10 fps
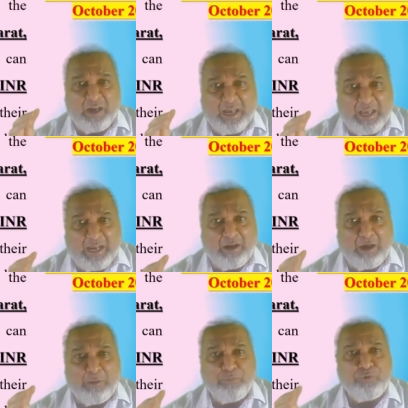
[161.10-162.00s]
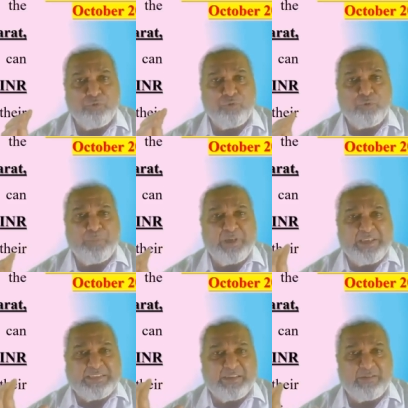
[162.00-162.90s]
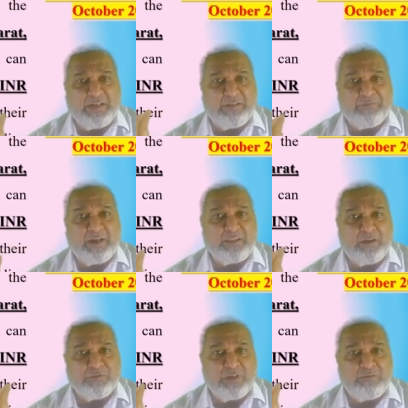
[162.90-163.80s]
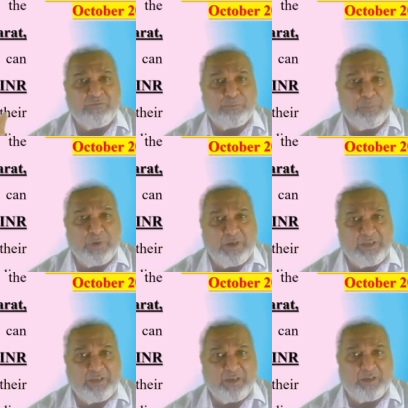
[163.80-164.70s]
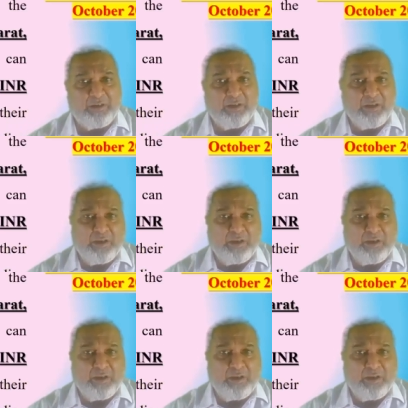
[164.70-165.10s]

aid up to rupees 75,000 per year